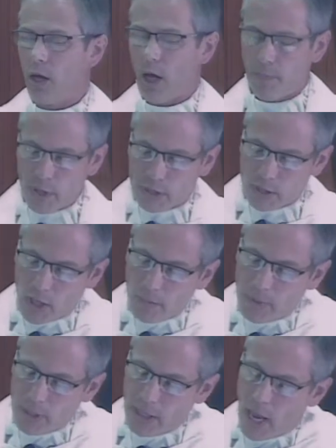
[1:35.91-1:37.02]
I picked it up,
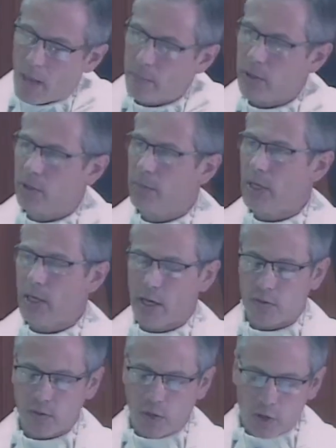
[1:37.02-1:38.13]
and it happened to be a
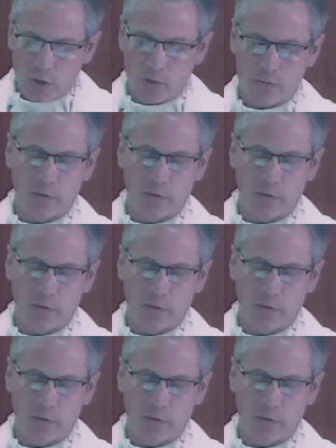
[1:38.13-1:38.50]
sergeant